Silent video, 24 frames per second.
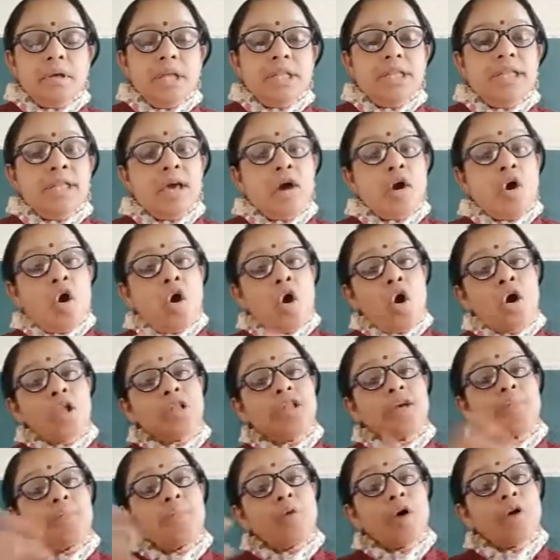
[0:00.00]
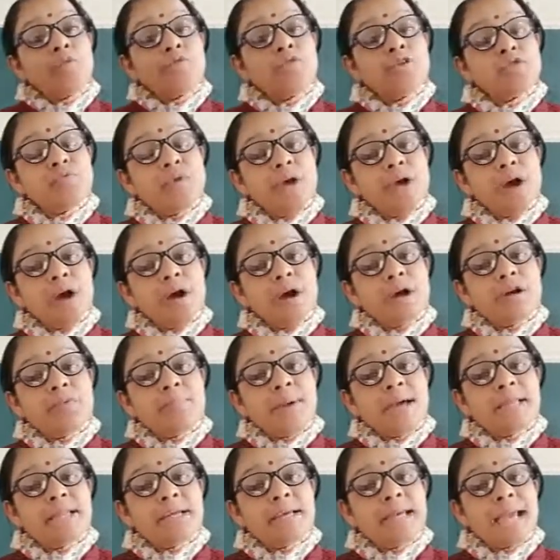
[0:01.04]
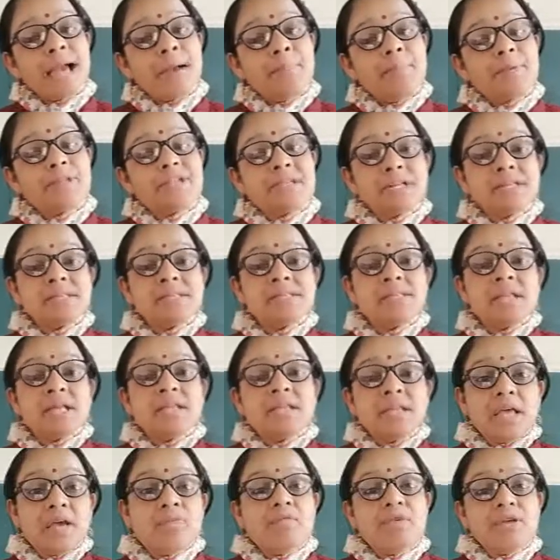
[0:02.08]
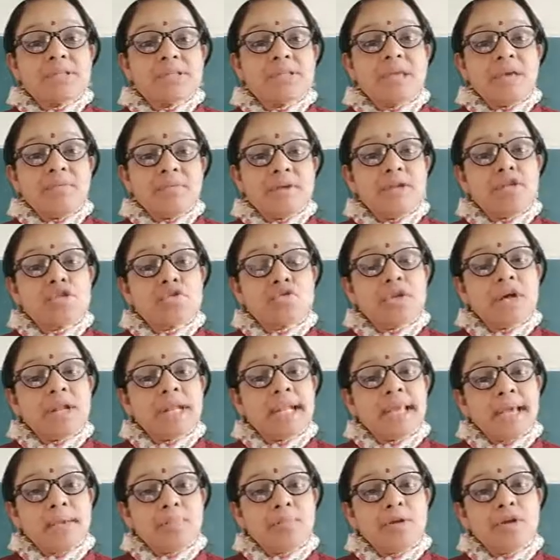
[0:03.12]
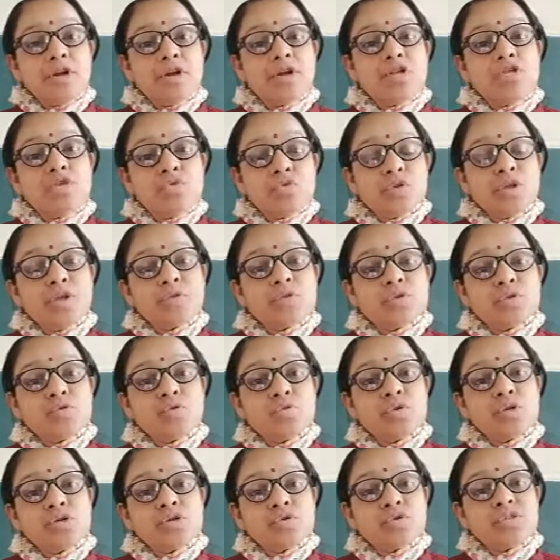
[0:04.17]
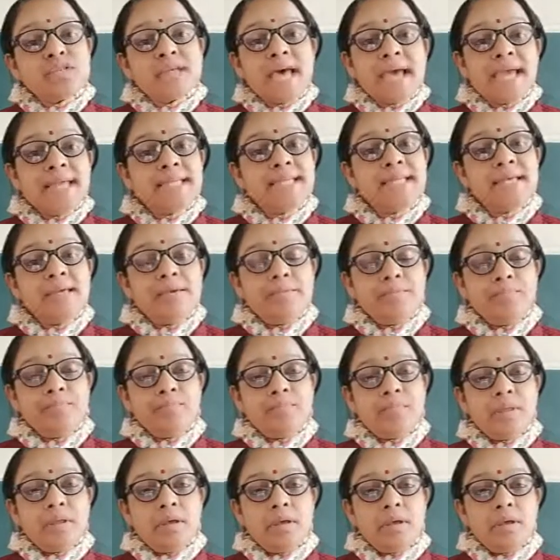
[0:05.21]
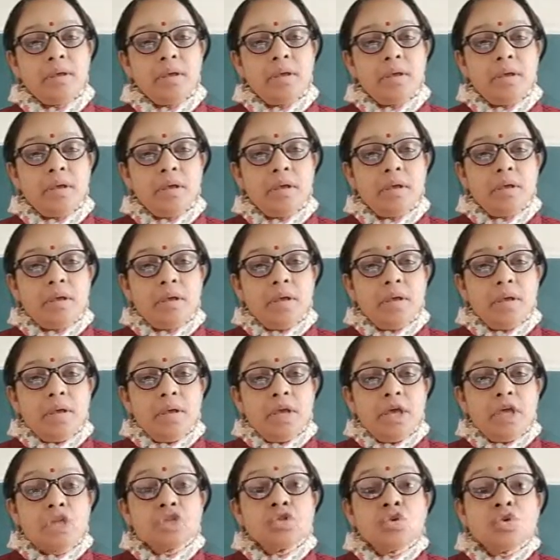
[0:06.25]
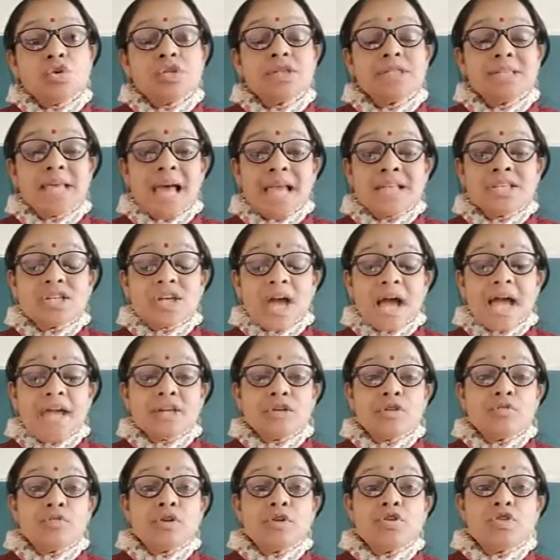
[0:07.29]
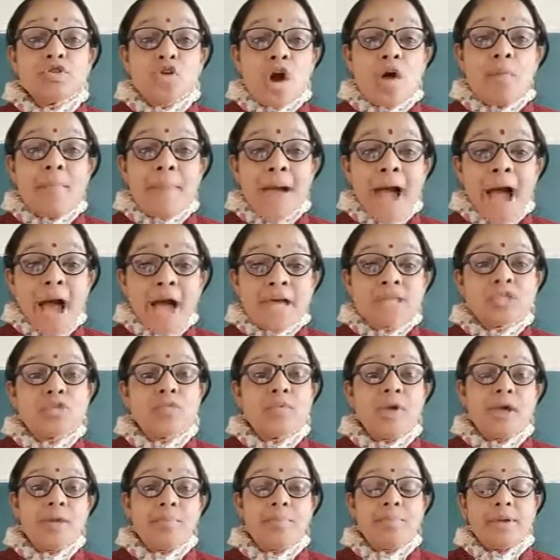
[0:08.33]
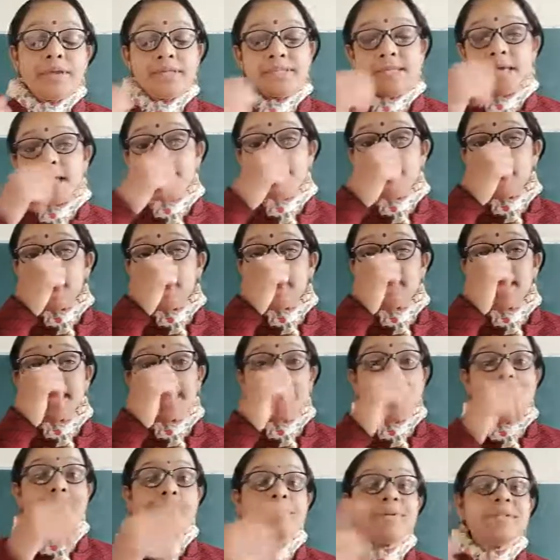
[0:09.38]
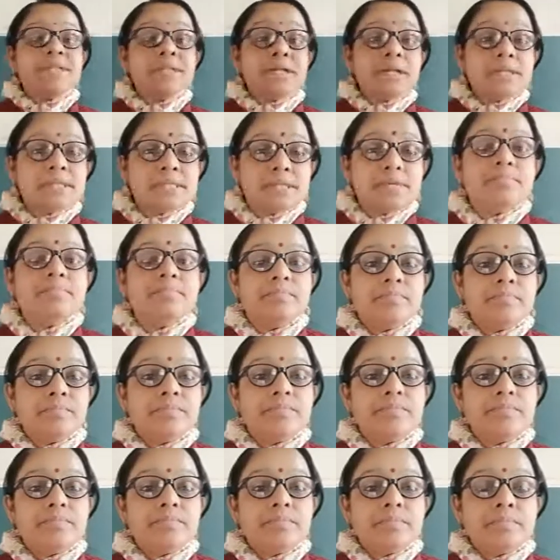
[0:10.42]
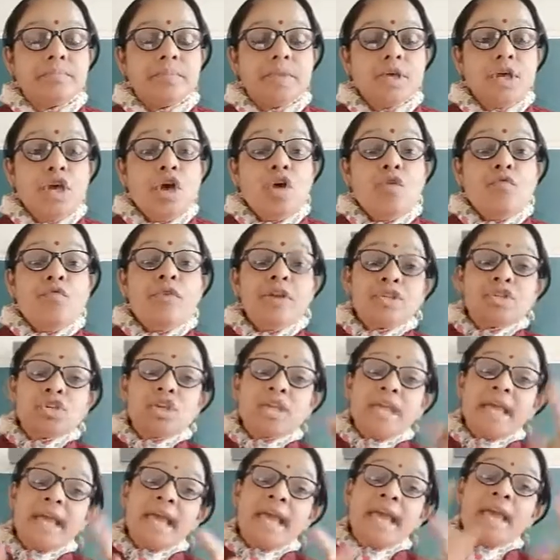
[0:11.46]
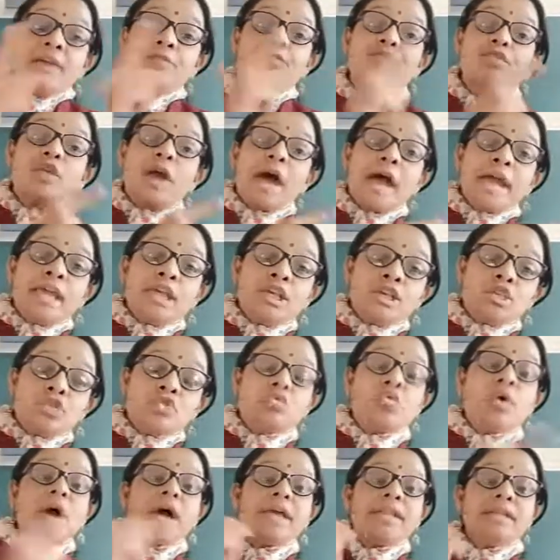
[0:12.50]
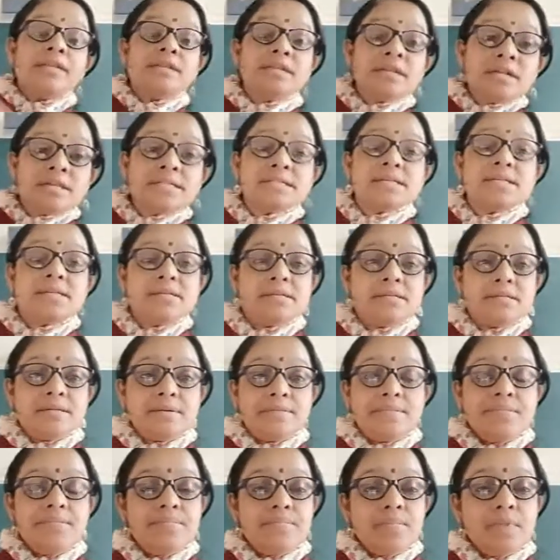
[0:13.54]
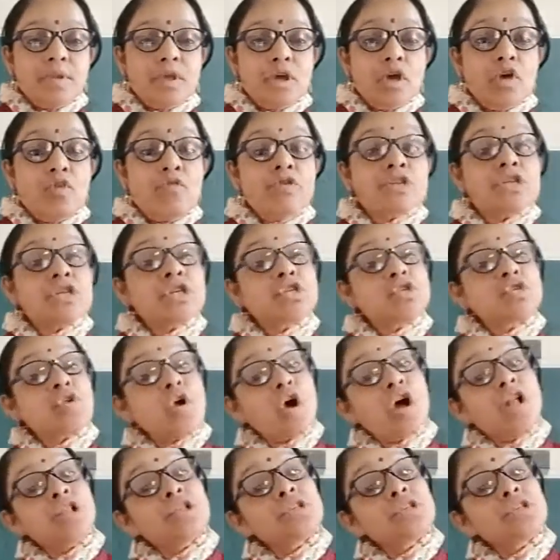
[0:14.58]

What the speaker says: All the profit were earned by the capitalists, nothing was given to the laborers, to the society. So such kind of the drawbacks were present in the capitalism, which gave rise to another system which is called